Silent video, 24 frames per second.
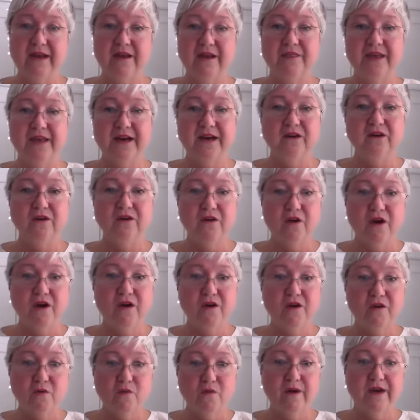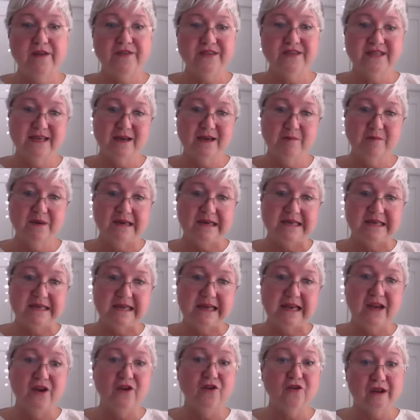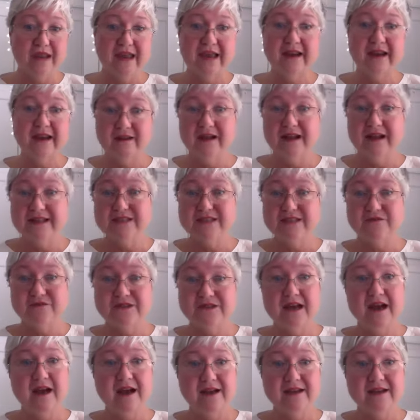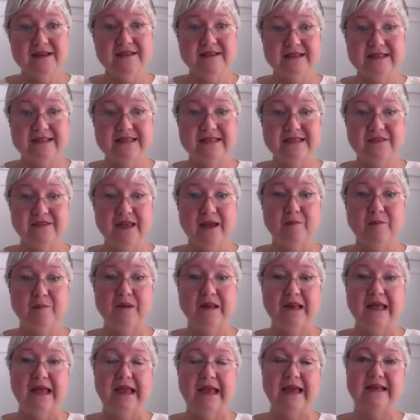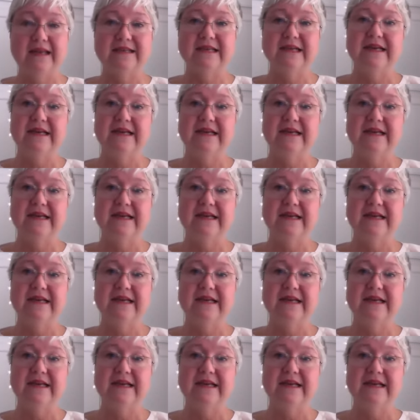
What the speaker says: then along with CBD, you're getting lots of toxins in that plant.